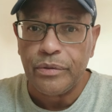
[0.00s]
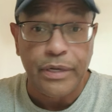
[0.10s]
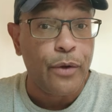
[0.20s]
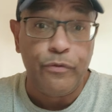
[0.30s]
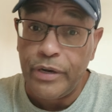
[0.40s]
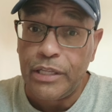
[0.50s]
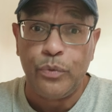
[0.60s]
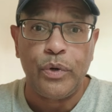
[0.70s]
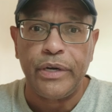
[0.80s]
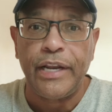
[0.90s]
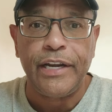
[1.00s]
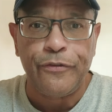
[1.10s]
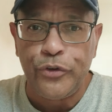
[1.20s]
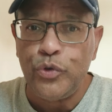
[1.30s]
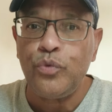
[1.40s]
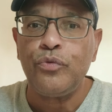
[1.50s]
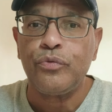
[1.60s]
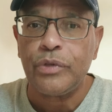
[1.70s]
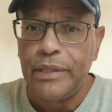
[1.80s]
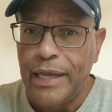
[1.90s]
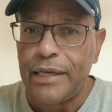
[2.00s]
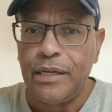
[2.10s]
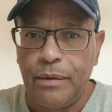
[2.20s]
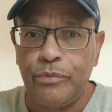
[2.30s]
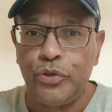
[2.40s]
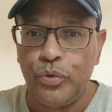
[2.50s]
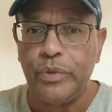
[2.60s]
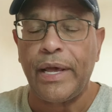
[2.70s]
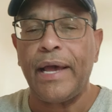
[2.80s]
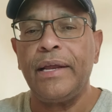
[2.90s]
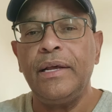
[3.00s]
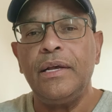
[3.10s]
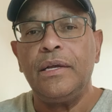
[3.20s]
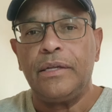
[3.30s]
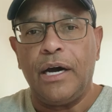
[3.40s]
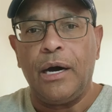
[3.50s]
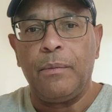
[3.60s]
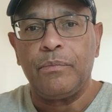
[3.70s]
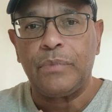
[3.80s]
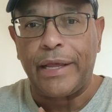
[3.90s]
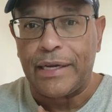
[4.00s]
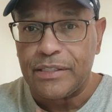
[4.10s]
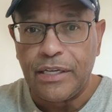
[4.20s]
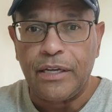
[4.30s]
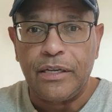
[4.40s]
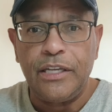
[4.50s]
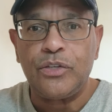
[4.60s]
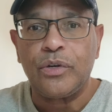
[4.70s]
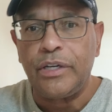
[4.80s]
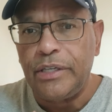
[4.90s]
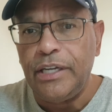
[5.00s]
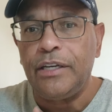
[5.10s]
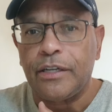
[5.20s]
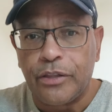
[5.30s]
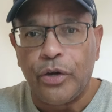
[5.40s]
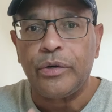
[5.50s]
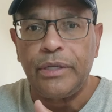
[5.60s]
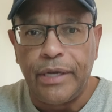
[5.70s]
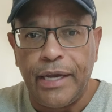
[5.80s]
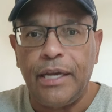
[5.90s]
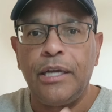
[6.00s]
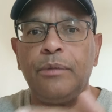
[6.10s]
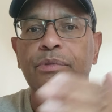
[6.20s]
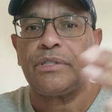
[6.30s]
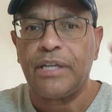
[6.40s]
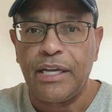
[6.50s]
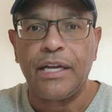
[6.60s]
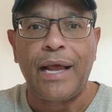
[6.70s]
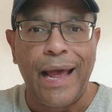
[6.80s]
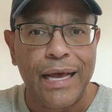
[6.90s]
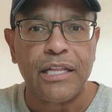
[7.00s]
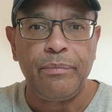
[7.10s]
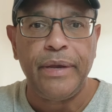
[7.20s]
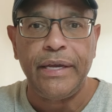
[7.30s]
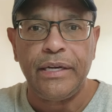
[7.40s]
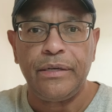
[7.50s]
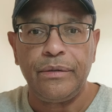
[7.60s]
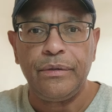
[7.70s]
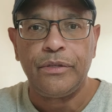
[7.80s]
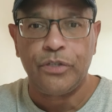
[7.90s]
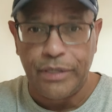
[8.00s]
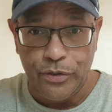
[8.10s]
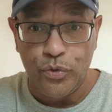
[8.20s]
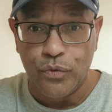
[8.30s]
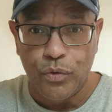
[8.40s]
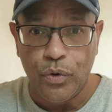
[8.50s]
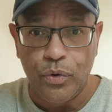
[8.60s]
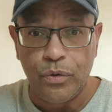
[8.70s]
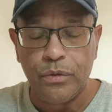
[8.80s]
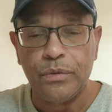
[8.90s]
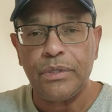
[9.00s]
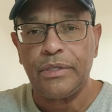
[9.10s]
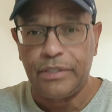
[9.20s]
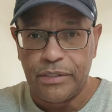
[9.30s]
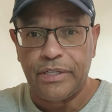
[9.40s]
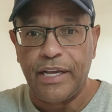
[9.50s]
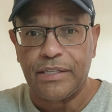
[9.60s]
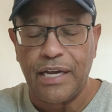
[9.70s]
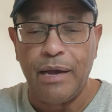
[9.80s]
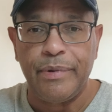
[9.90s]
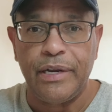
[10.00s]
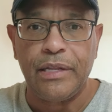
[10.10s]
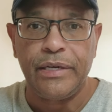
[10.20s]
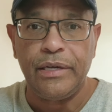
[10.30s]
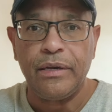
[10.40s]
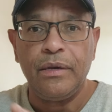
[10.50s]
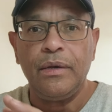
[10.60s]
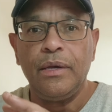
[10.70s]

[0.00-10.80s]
They really would. And if you let him do that, like I said, he's going to need the 30 games to get acclimated to the new role. It does take time in the league.